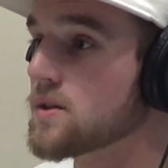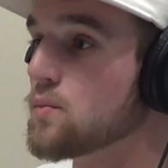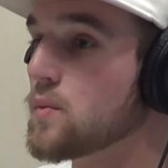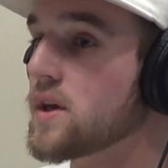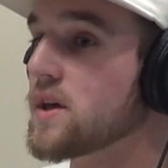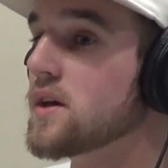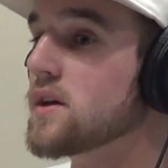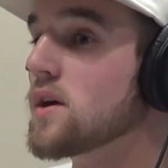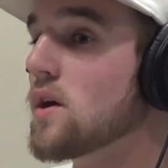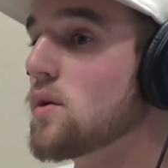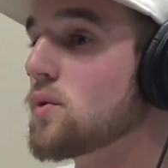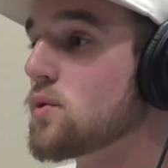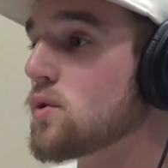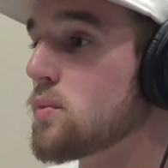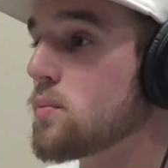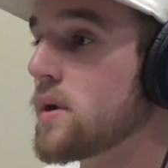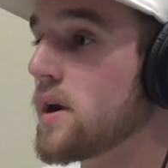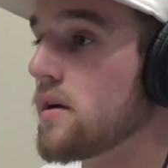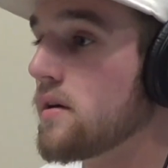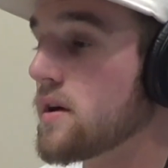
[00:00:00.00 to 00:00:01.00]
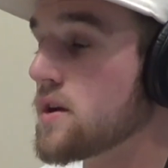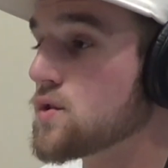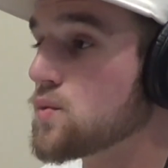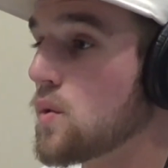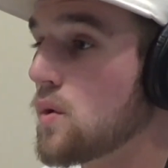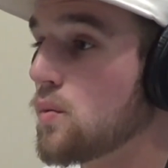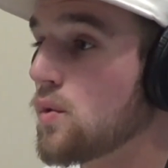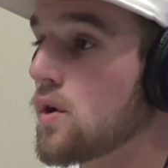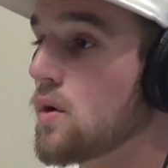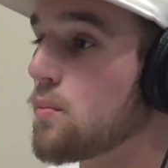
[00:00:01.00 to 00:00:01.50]
We can go through periods where
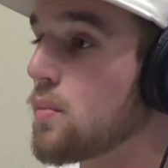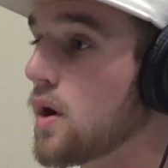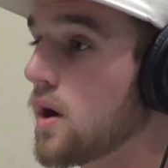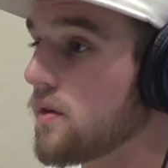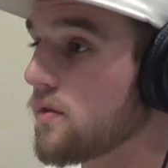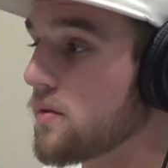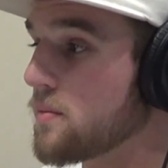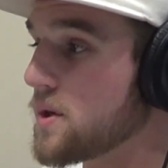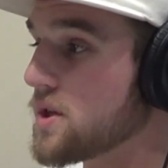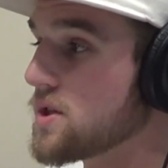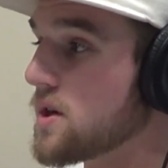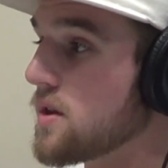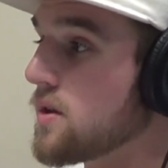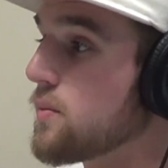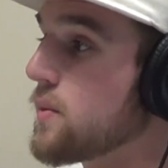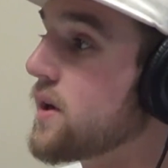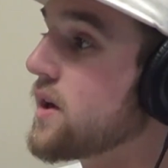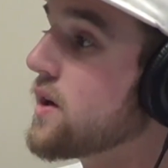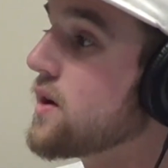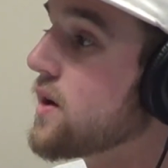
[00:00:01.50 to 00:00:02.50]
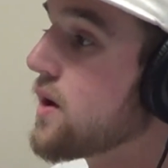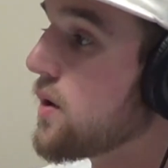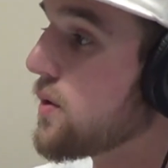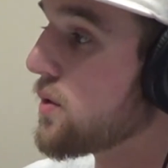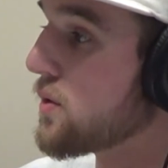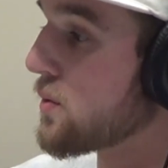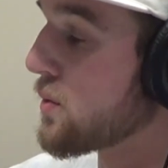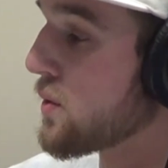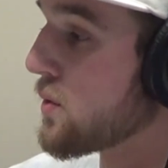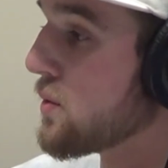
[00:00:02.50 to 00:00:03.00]
we're apart from each other. We can go
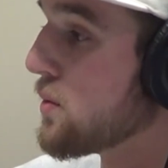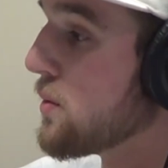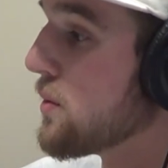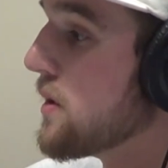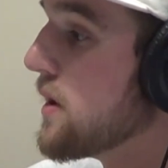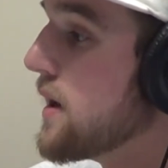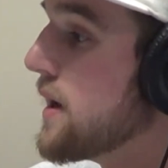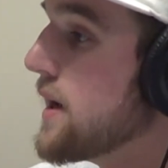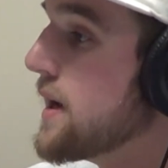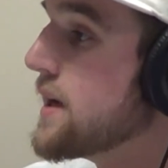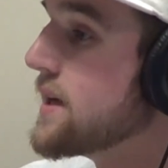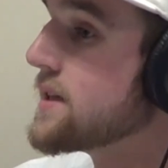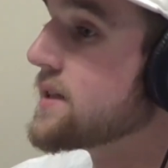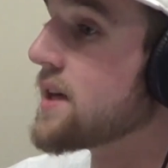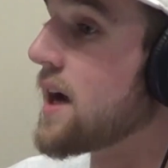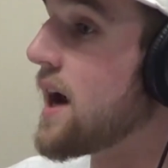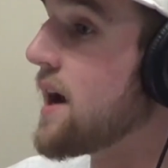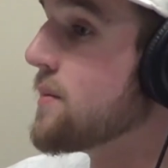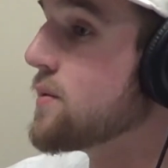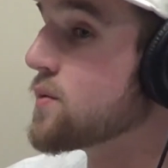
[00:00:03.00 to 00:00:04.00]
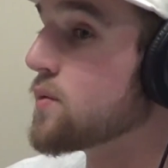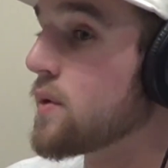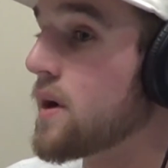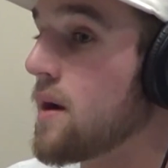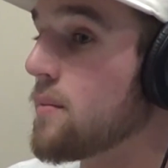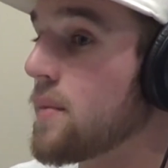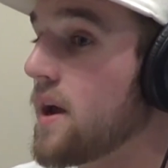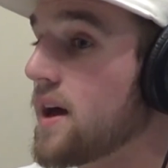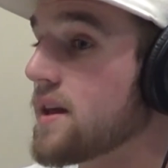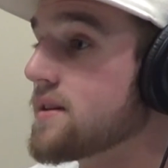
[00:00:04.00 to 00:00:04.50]
through times when
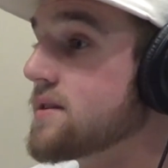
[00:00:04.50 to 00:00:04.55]
I'm not